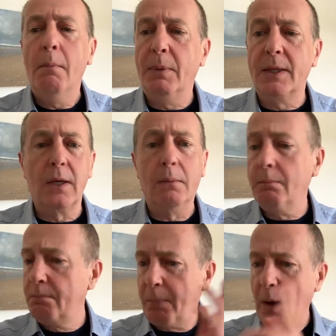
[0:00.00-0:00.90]
But
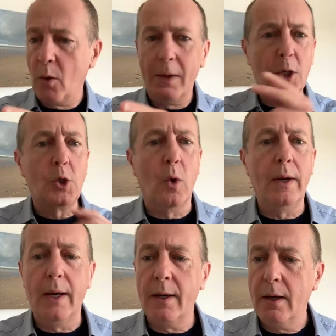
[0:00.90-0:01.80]
by all means,
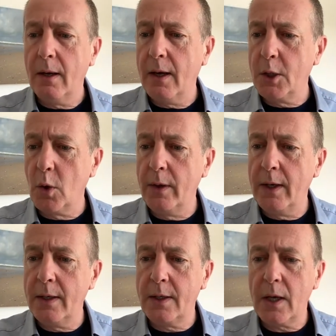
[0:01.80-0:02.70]
join in,